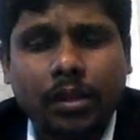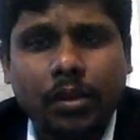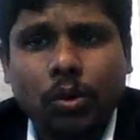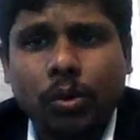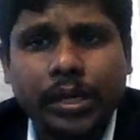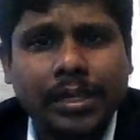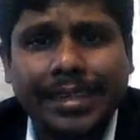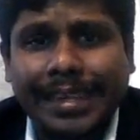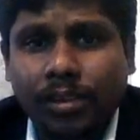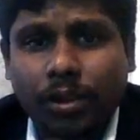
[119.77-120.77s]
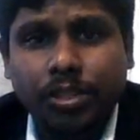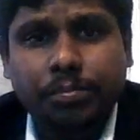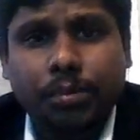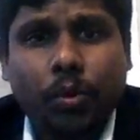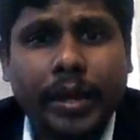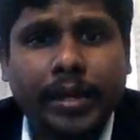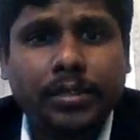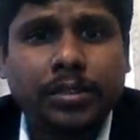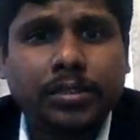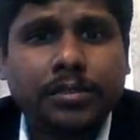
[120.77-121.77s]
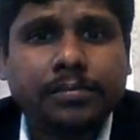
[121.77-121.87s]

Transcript: Look at the technology providers.